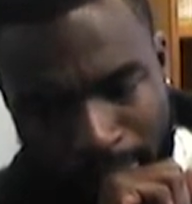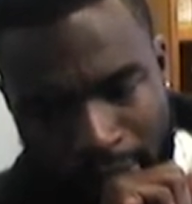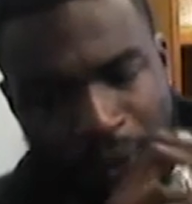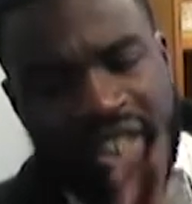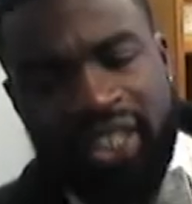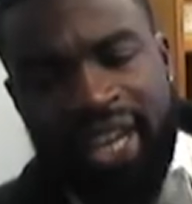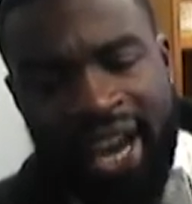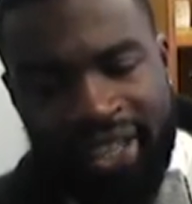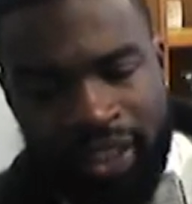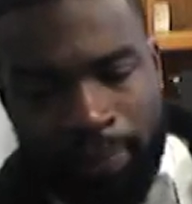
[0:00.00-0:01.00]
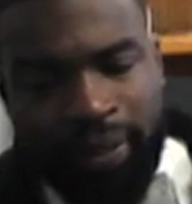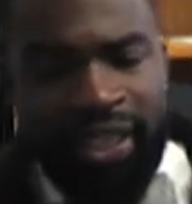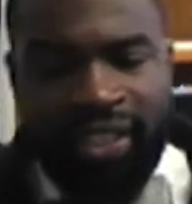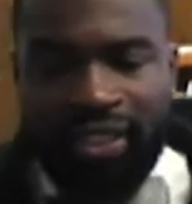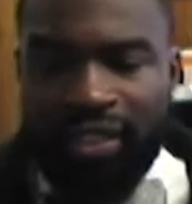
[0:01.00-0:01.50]
Which is not to
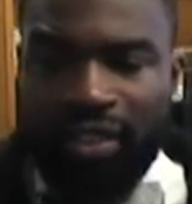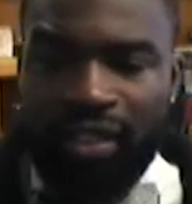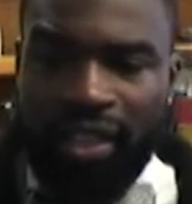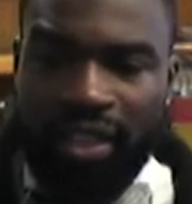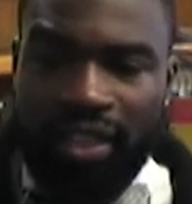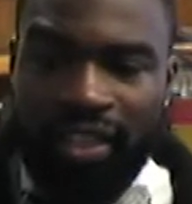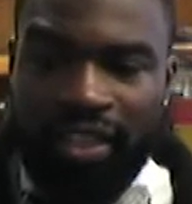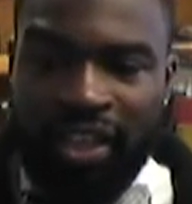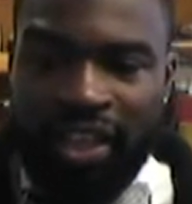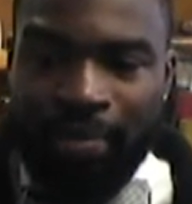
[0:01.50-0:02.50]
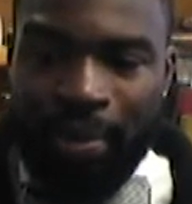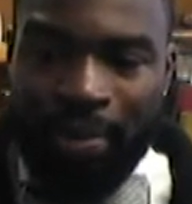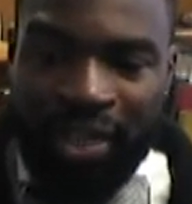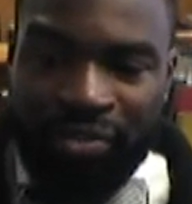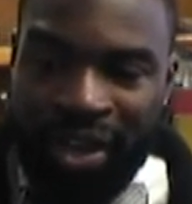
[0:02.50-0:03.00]
place, and I'm
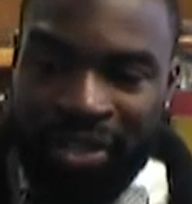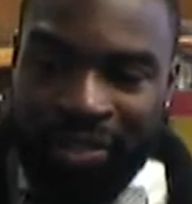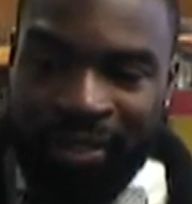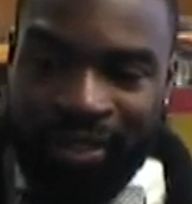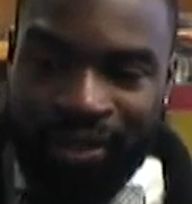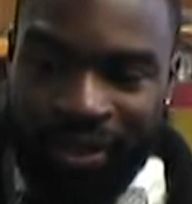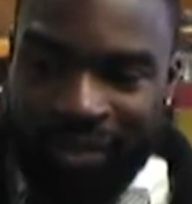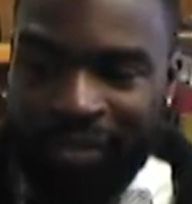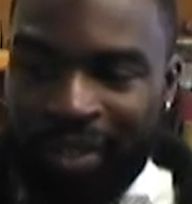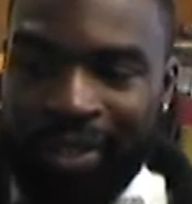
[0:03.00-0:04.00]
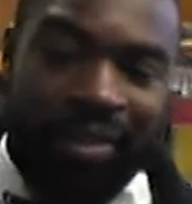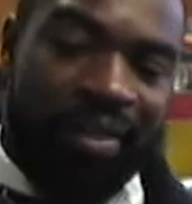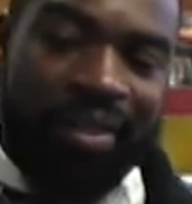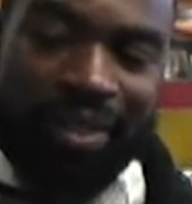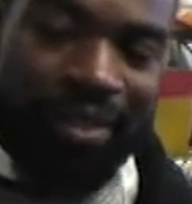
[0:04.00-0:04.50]
not trying to do this sort of
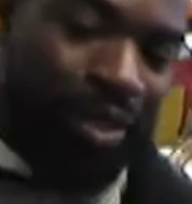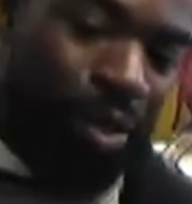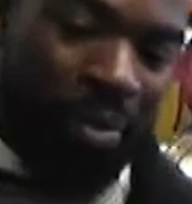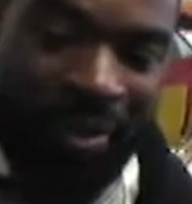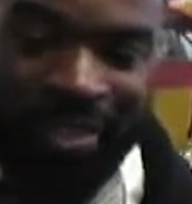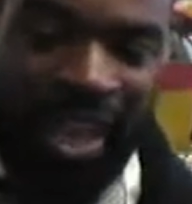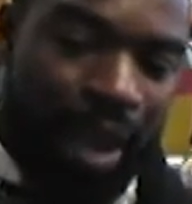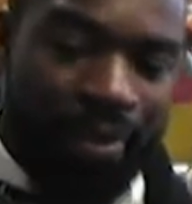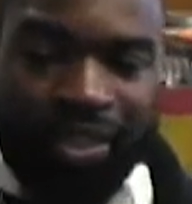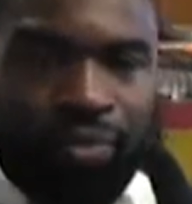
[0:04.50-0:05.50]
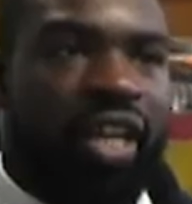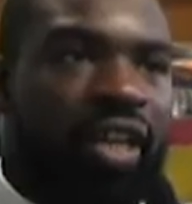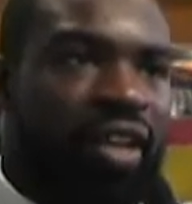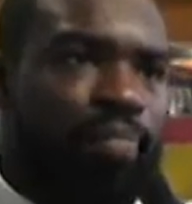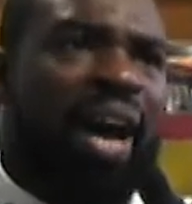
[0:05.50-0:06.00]
consumerist capitalist
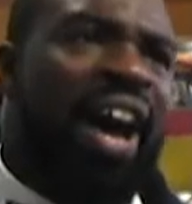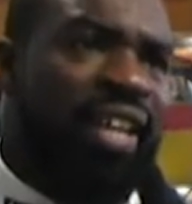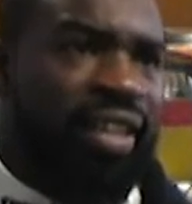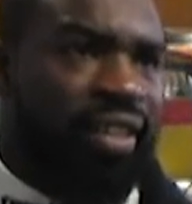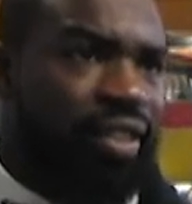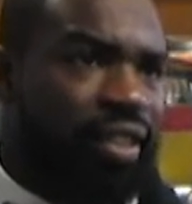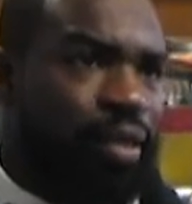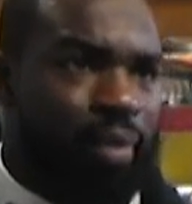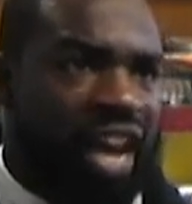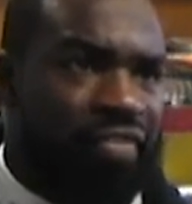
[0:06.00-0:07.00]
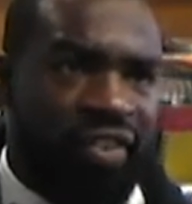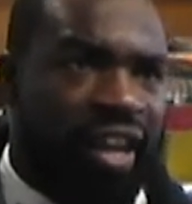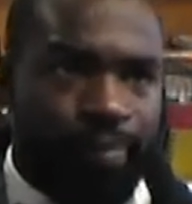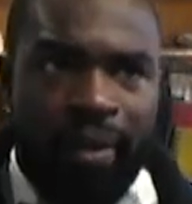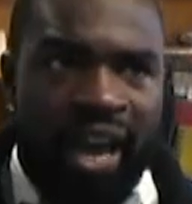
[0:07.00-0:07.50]
reading of bodies,
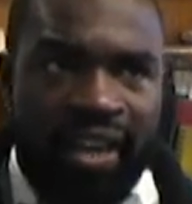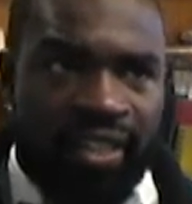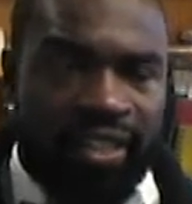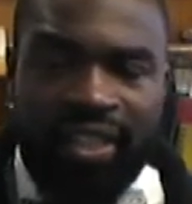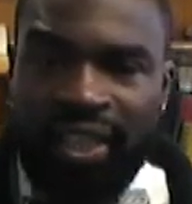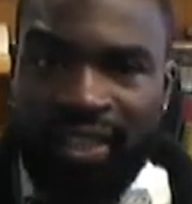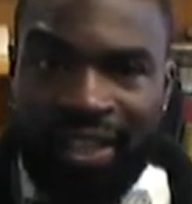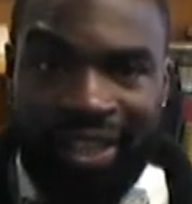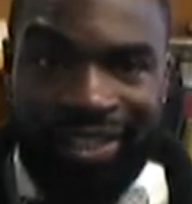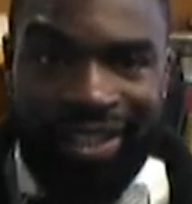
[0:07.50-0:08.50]
commodifying bodies, and saying that,